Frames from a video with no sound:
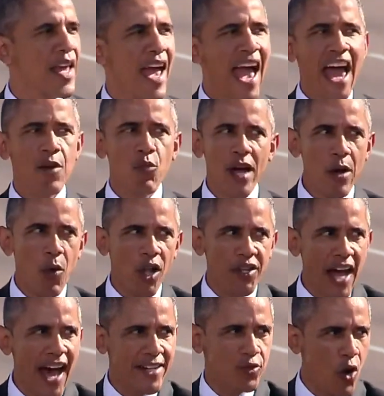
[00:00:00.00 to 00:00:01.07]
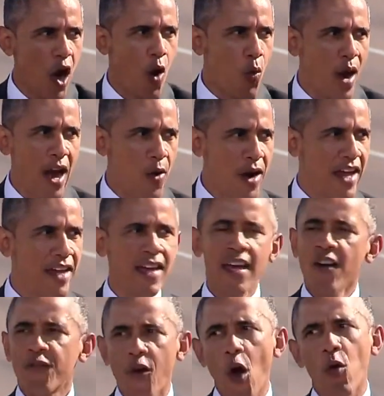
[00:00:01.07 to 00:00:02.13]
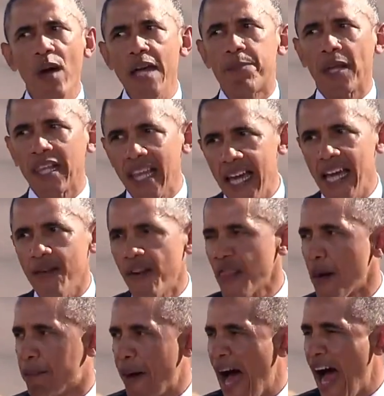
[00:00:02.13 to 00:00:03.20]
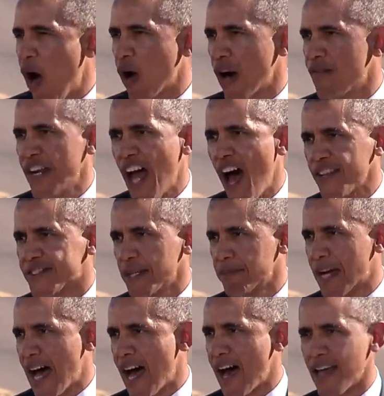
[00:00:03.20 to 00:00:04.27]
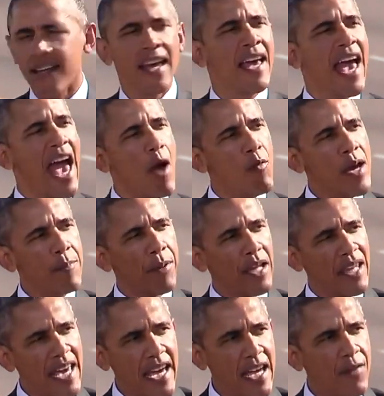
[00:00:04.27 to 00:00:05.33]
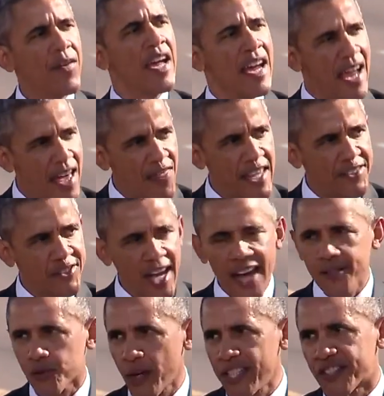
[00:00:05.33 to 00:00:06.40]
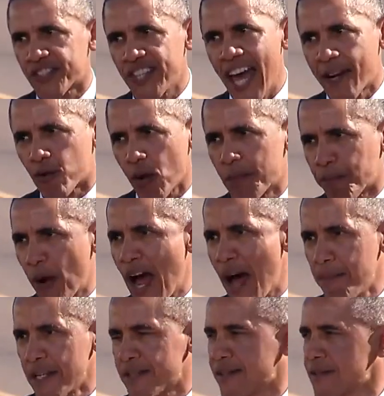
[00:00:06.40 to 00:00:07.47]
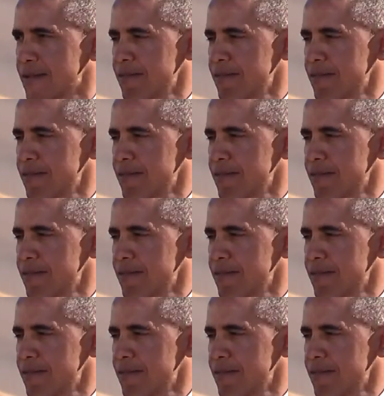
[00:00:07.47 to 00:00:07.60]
and we will not grow weary, for we believe in the power of an awesome God, and we believe in this country's sacred promise.